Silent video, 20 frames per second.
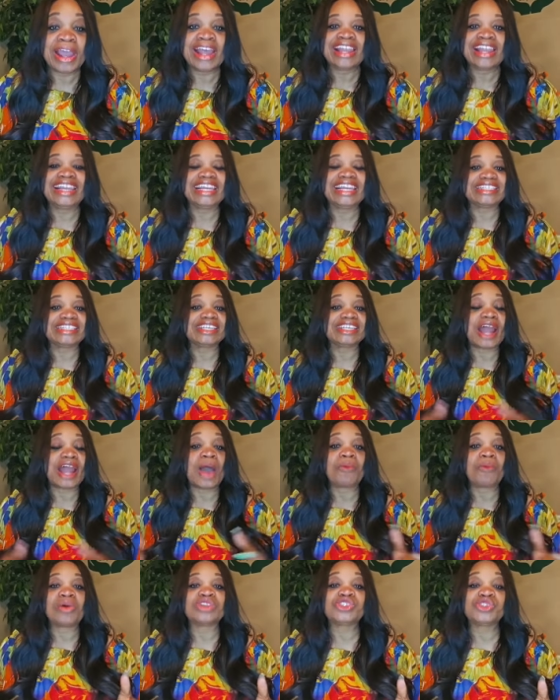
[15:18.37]
Listen, I
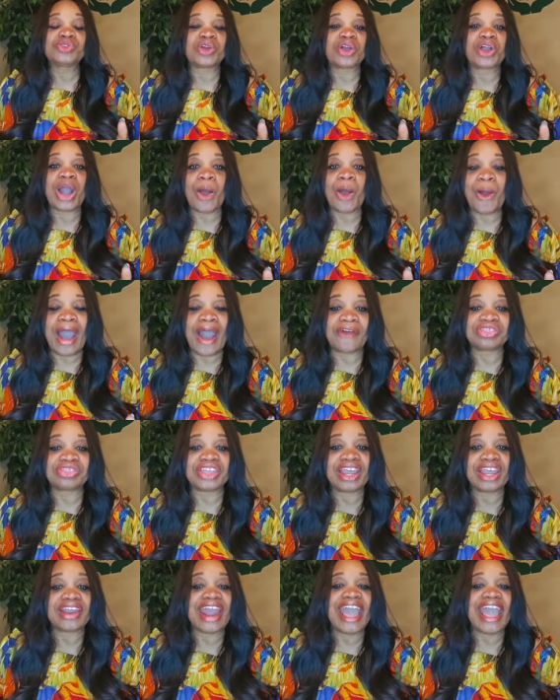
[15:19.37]
want you to go out
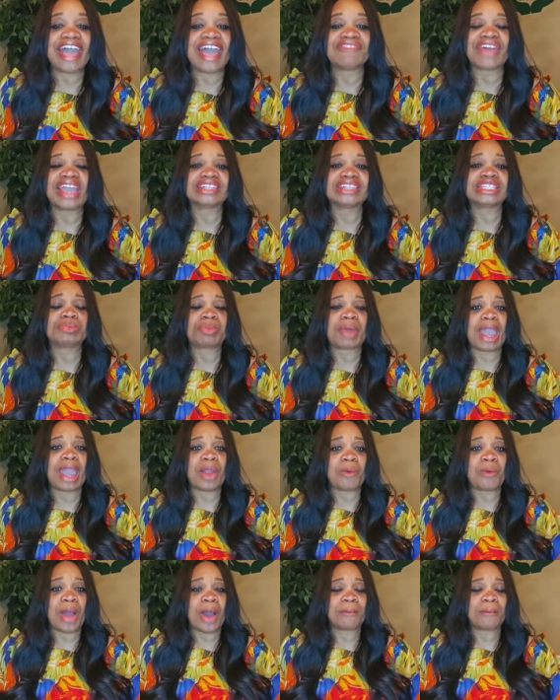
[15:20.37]
there, have a spec
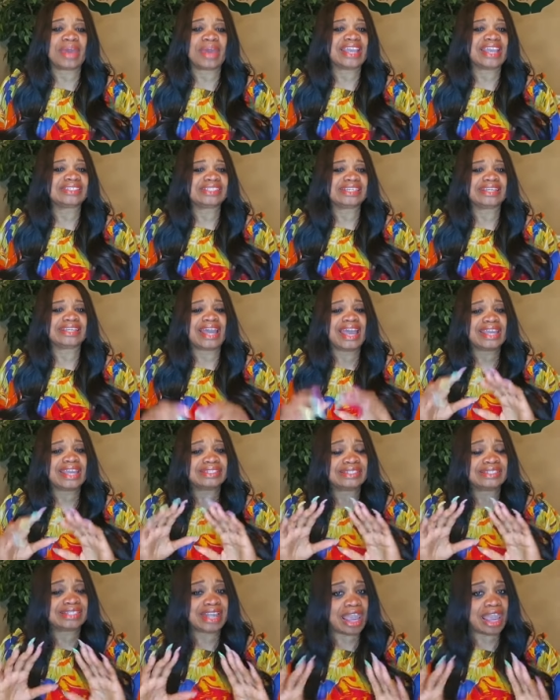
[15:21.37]
while amazing day.
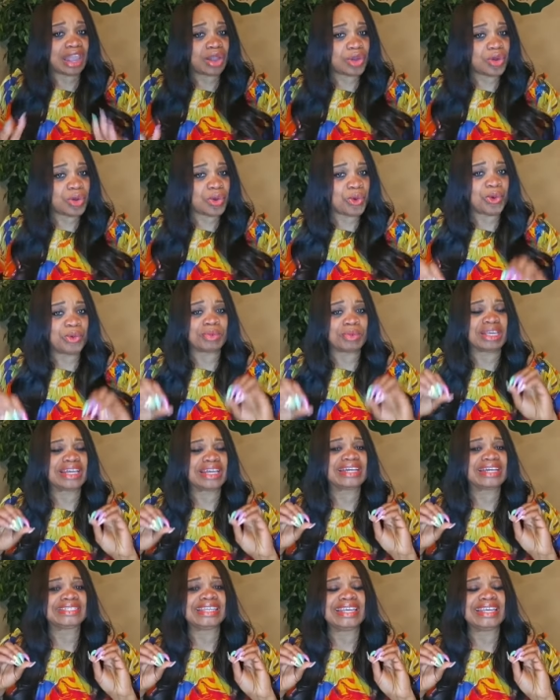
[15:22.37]
Stay cool
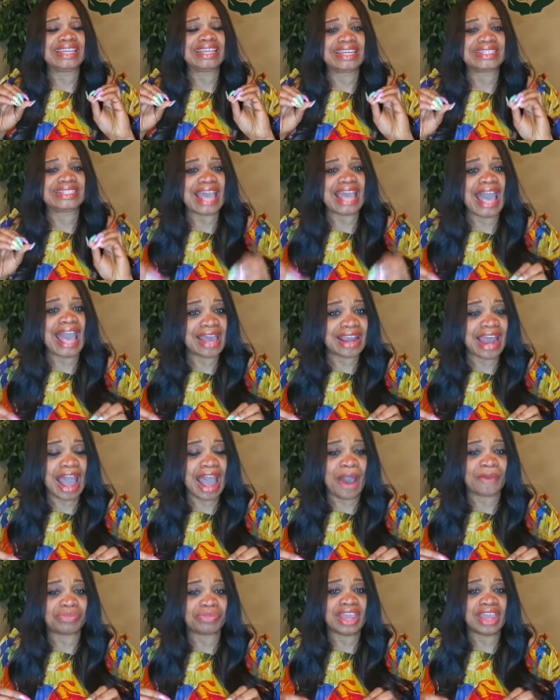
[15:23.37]
because it is hot
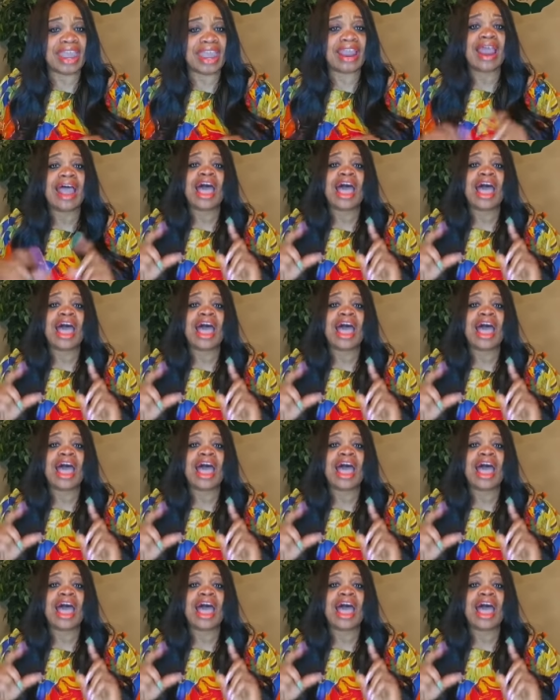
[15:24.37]
out there.